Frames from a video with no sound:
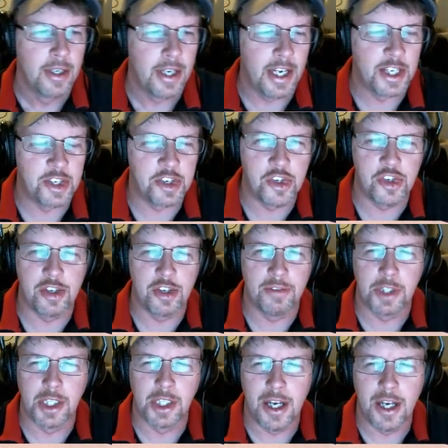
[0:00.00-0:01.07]
It's
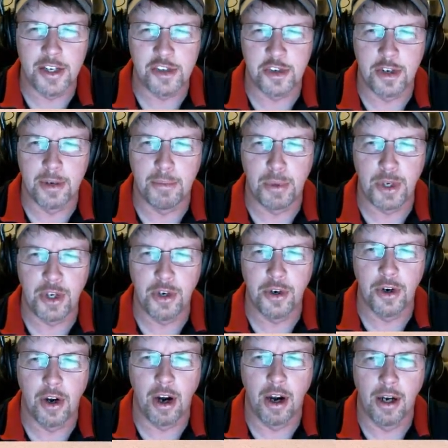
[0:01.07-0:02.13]
civilized and
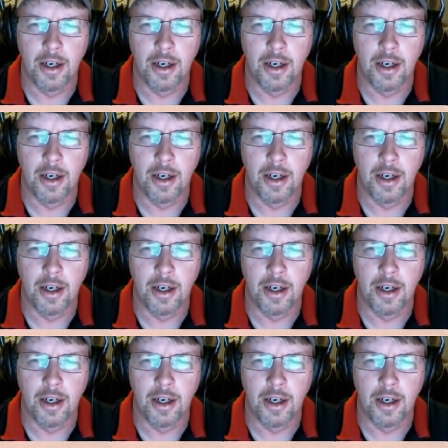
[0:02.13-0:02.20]
pure.